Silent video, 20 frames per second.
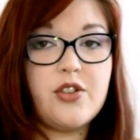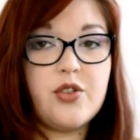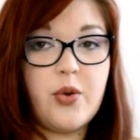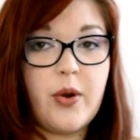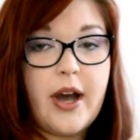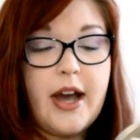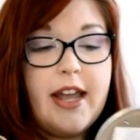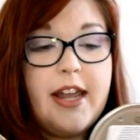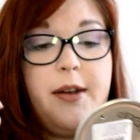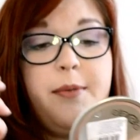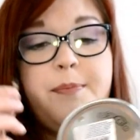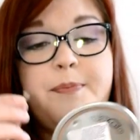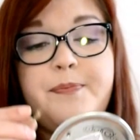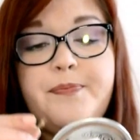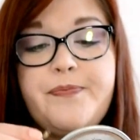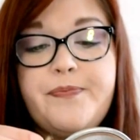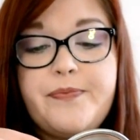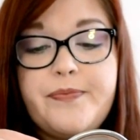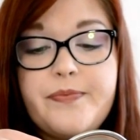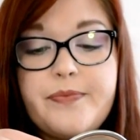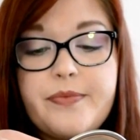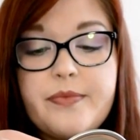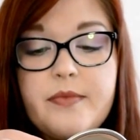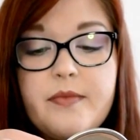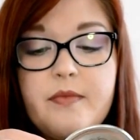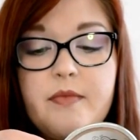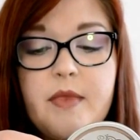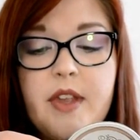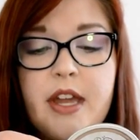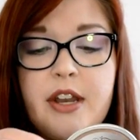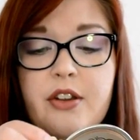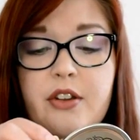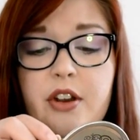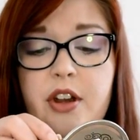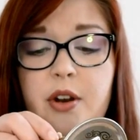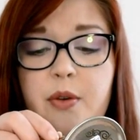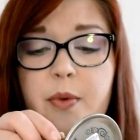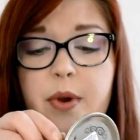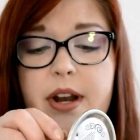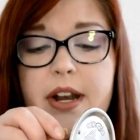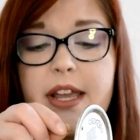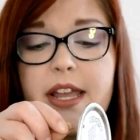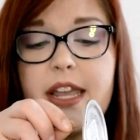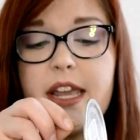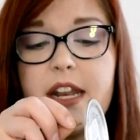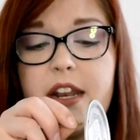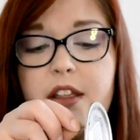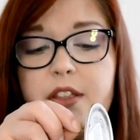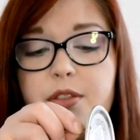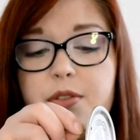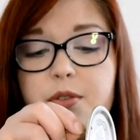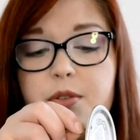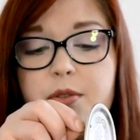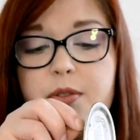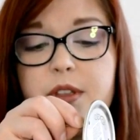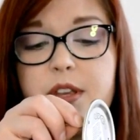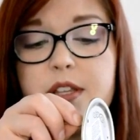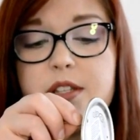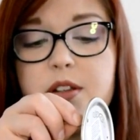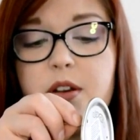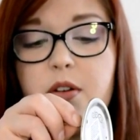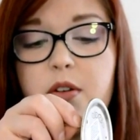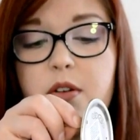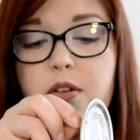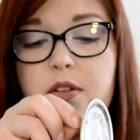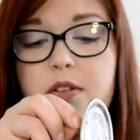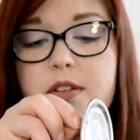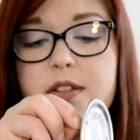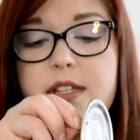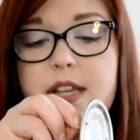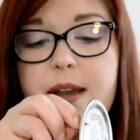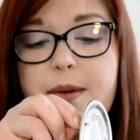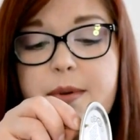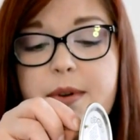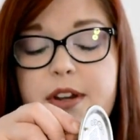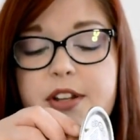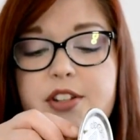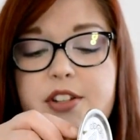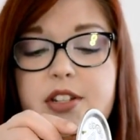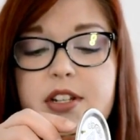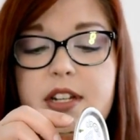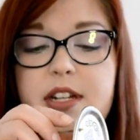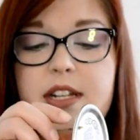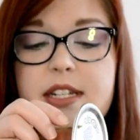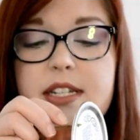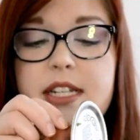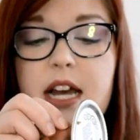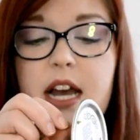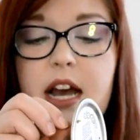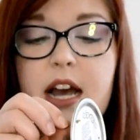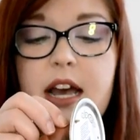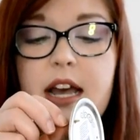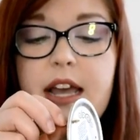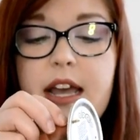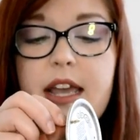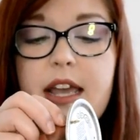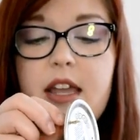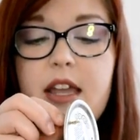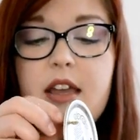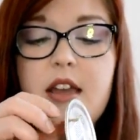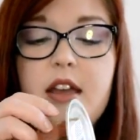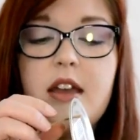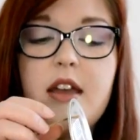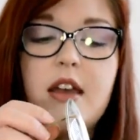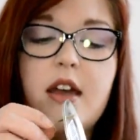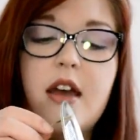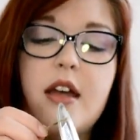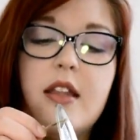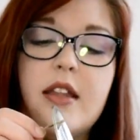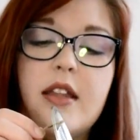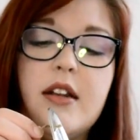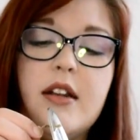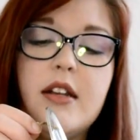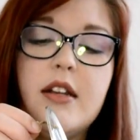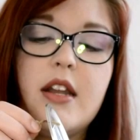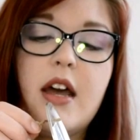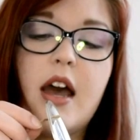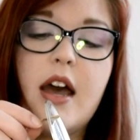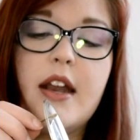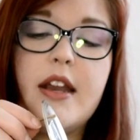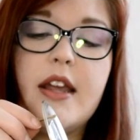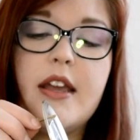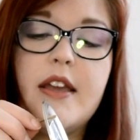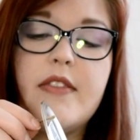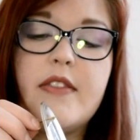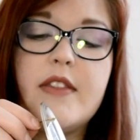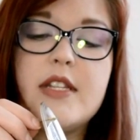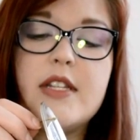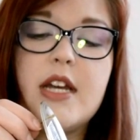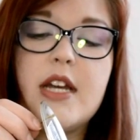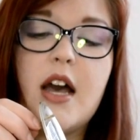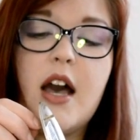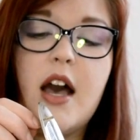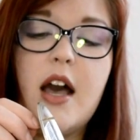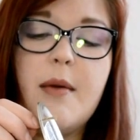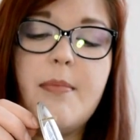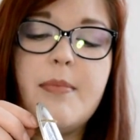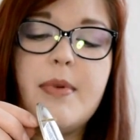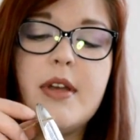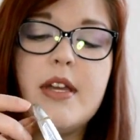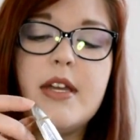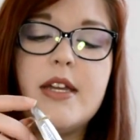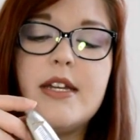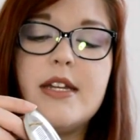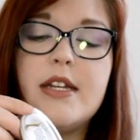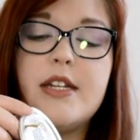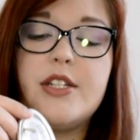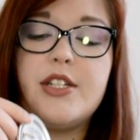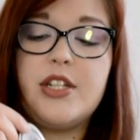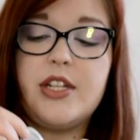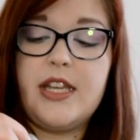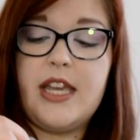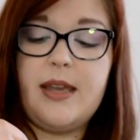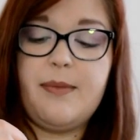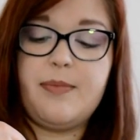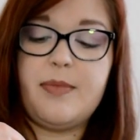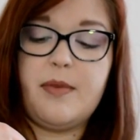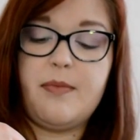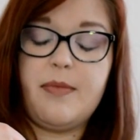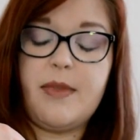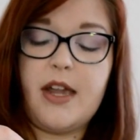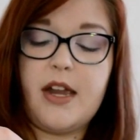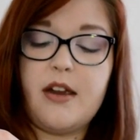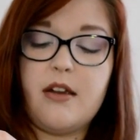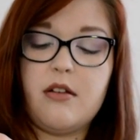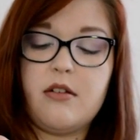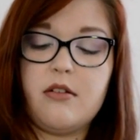twine and you're going to want to get it through these holes, and we're just going to tie a little knot in the top to keep them there.